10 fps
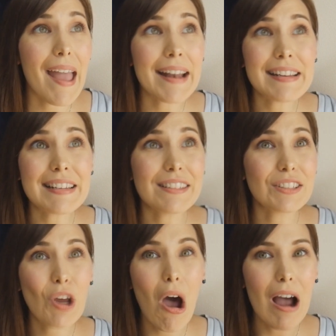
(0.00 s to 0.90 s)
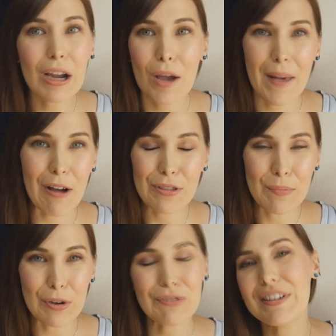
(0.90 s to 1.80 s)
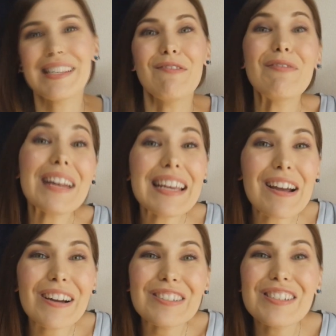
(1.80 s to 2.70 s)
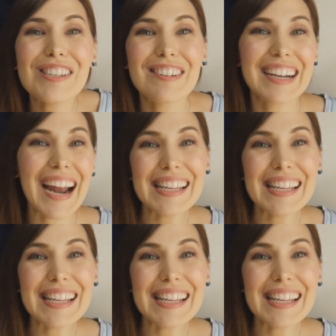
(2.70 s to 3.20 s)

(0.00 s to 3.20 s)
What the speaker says: Any talk about the most recent videos or